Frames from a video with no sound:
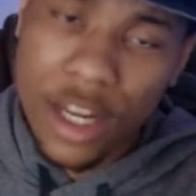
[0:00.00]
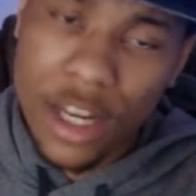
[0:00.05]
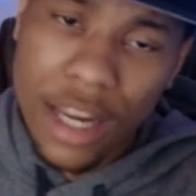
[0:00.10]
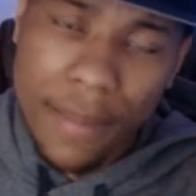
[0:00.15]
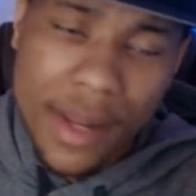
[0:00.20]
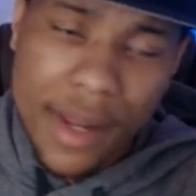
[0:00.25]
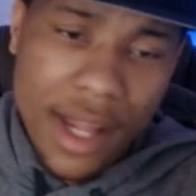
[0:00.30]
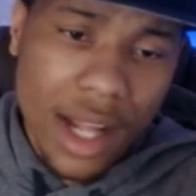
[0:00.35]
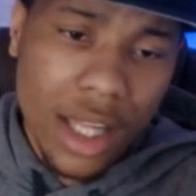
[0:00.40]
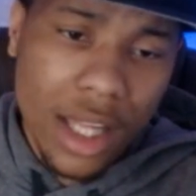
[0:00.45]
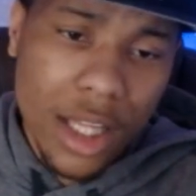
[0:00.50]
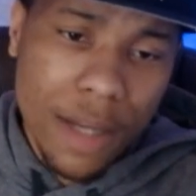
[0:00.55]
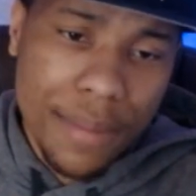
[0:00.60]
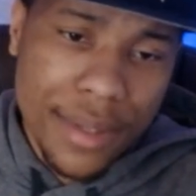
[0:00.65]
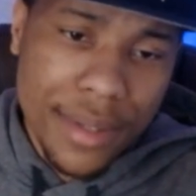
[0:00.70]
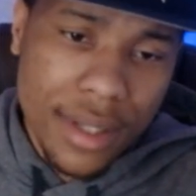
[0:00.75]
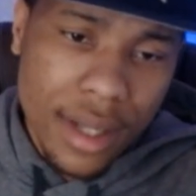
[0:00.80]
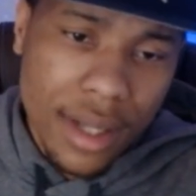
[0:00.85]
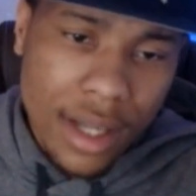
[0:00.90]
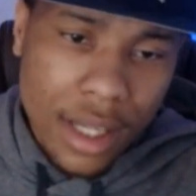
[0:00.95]
Give me the
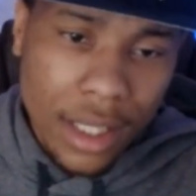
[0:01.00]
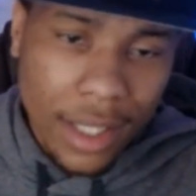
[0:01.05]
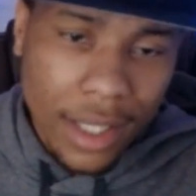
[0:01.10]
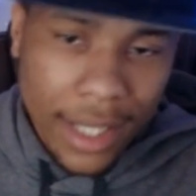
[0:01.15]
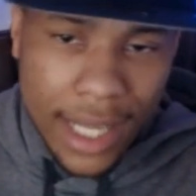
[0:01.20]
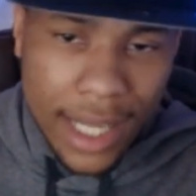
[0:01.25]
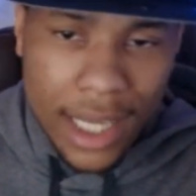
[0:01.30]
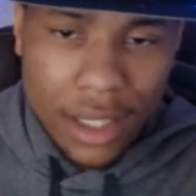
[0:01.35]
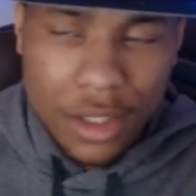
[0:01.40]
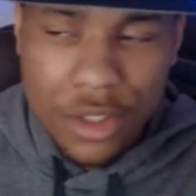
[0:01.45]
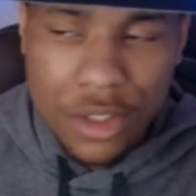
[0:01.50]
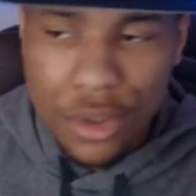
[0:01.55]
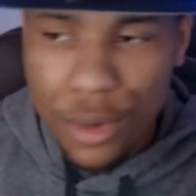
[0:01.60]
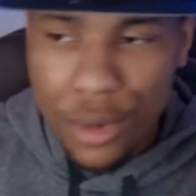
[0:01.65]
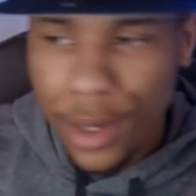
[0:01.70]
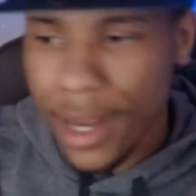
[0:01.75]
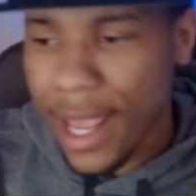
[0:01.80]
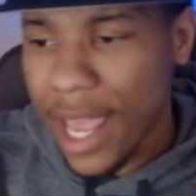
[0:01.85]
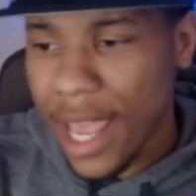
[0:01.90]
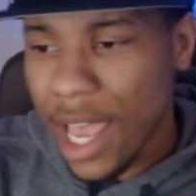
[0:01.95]
Clips, laying the two
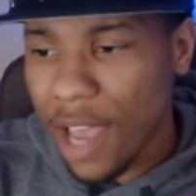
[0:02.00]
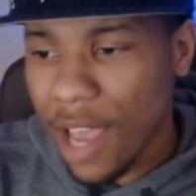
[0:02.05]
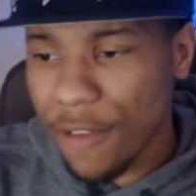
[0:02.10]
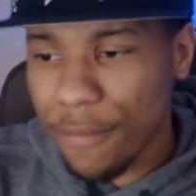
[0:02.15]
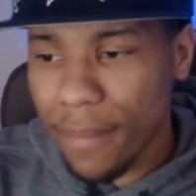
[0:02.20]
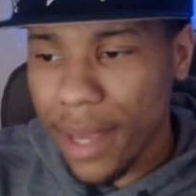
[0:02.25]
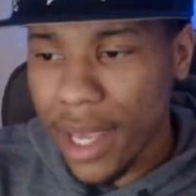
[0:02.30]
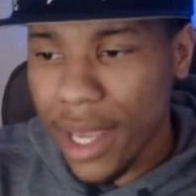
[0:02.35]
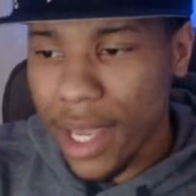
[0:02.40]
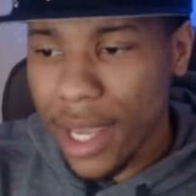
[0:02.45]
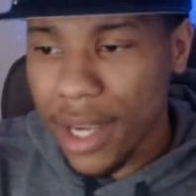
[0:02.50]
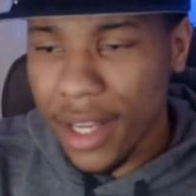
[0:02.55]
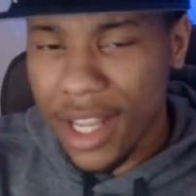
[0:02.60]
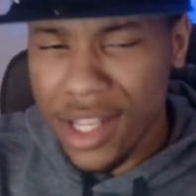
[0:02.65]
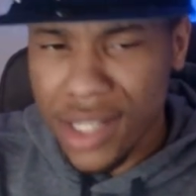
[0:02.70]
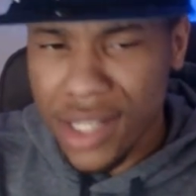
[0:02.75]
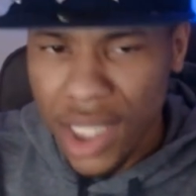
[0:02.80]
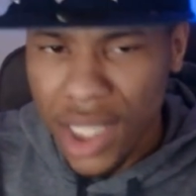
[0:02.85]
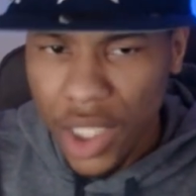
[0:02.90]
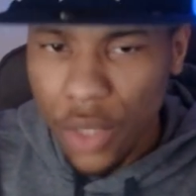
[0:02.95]
and a half, man.
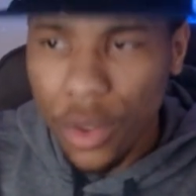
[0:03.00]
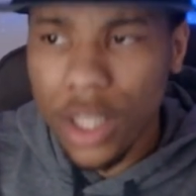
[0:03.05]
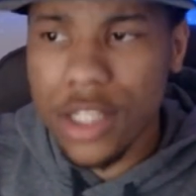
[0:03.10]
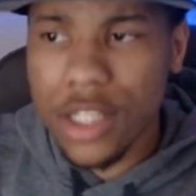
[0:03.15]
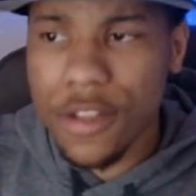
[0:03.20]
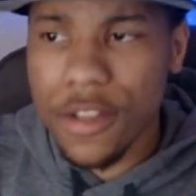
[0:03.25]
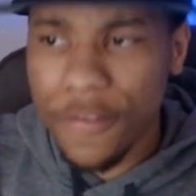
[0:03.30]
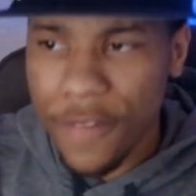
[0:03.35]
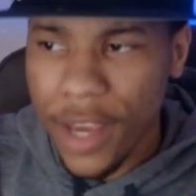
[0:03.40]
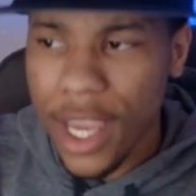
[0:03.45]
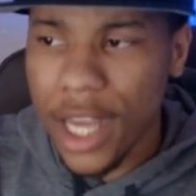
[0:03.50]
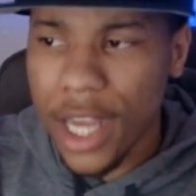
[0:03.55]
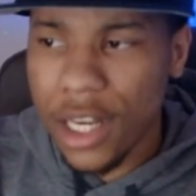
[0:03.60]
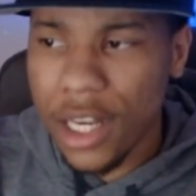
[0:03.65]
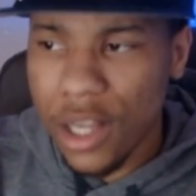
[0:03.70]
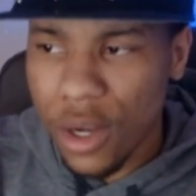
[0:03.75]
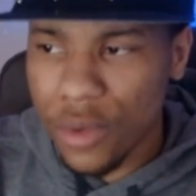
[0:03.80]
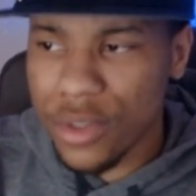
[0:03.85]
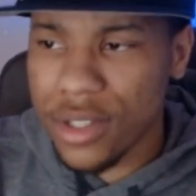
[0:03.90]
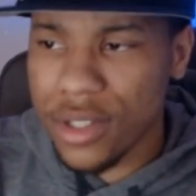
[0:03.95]
Continuing to fade
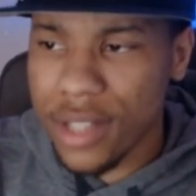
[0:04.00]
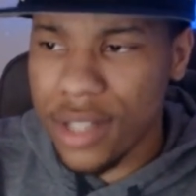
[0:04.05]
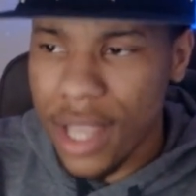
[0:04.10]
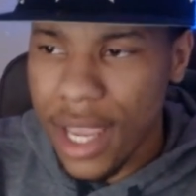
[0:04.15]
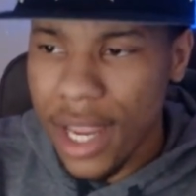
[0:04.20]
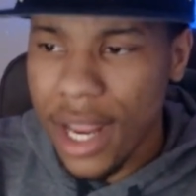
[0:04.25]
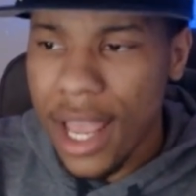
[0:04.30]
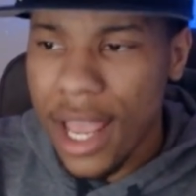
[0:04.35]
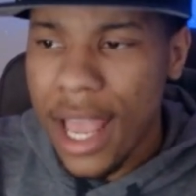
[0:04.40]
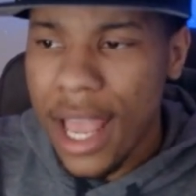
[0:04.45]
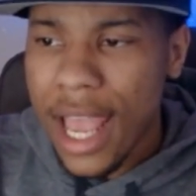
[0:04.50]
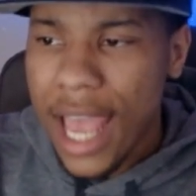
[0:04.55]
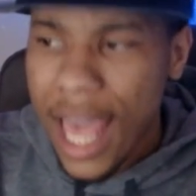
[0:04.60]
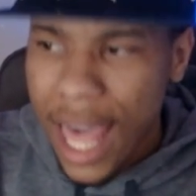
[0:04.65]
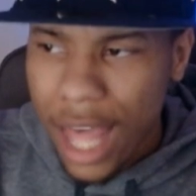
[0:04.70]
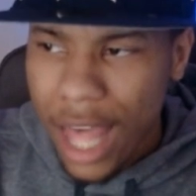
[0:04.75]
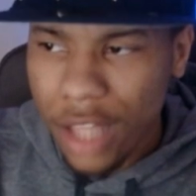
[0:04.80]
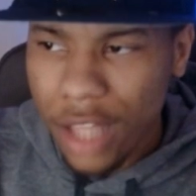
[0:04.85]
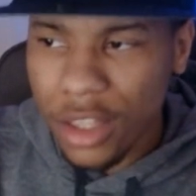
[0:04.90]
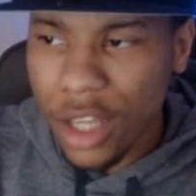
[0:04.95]
Golden State
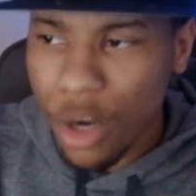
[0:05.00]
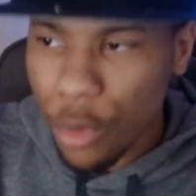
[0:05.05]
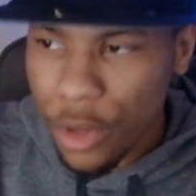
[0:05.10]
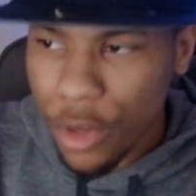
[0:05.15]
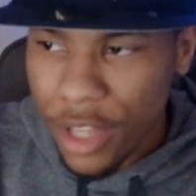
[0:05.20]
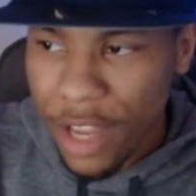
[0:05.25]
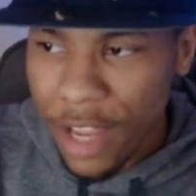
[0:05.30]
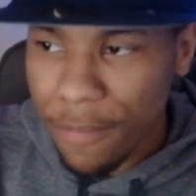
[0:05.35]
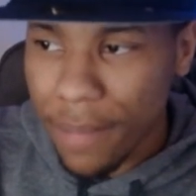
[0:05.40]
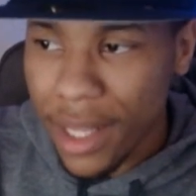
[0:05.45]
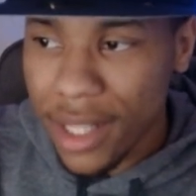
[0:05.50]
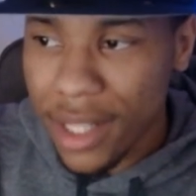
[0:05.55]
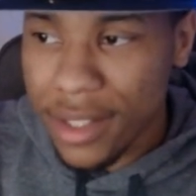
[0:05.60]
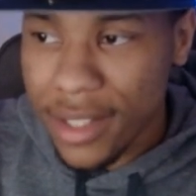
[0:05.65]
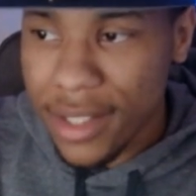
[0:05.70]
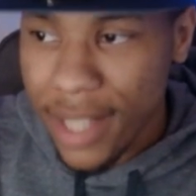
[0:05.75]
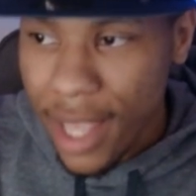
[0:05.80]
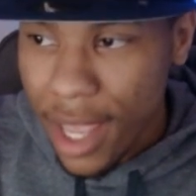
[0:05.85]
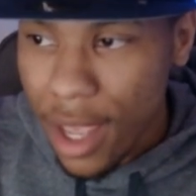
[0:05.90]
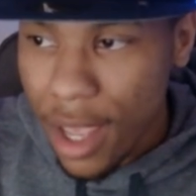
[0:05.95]
out there where they've been
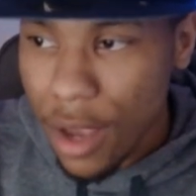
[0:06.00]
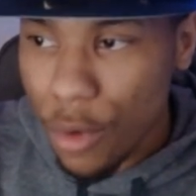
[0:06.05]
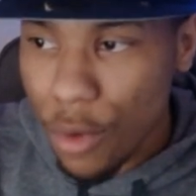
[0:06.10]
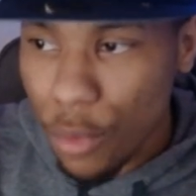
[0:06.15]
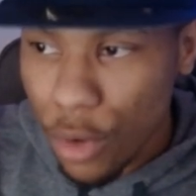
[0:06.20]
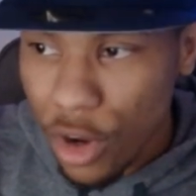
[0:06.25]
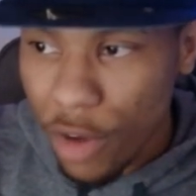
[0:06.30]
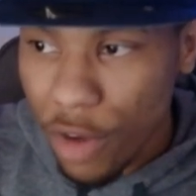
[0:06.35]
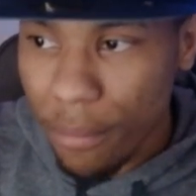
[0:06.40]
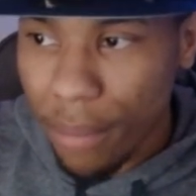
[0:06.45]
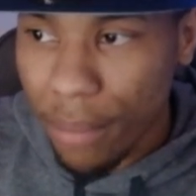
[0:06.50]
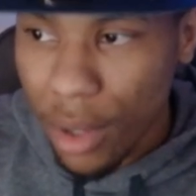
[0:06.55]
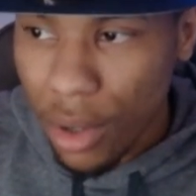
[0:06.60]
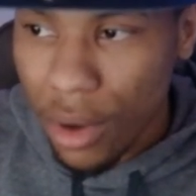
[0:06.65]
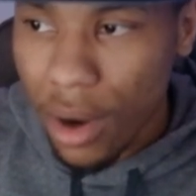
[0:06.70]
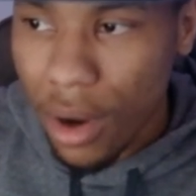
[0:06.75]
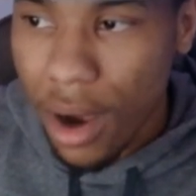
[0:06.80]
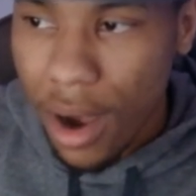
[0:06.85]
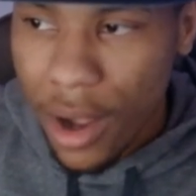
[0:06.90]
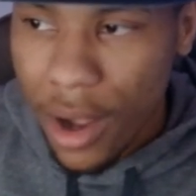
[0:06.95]

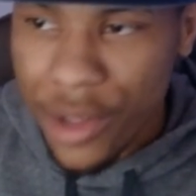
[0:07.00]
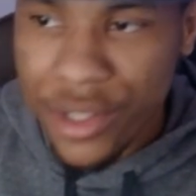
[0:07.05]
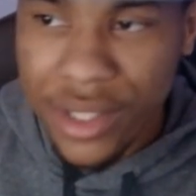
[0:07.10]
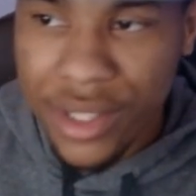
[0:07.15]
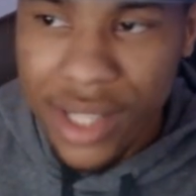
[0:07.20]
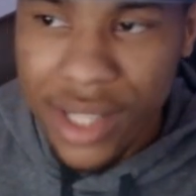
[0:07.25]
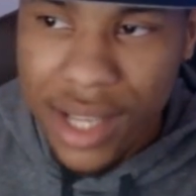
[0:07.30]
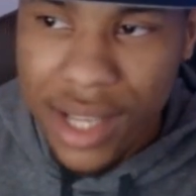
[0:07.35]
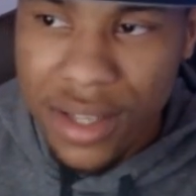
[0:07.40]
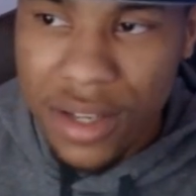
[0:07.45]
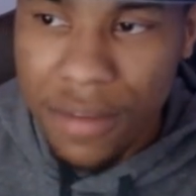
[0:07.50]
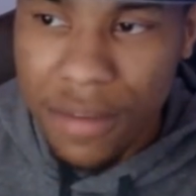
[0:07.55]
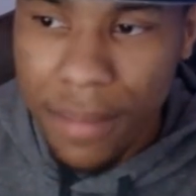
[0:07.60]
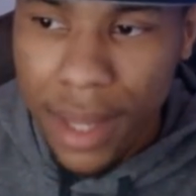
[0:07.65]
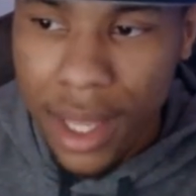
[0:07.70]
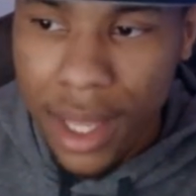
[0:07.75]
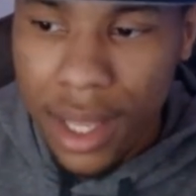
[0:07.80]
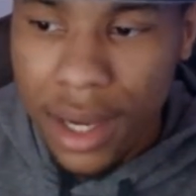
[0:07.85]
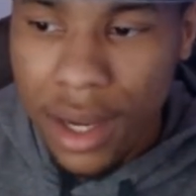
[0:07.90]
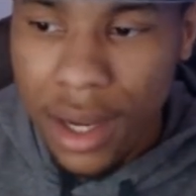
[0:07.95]
terrible all season,
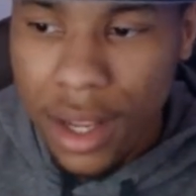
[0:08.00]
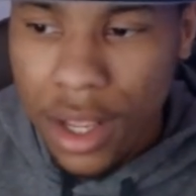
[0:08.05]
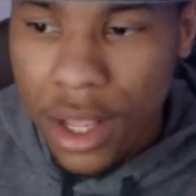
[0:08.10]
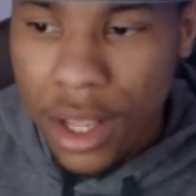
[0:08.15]
man.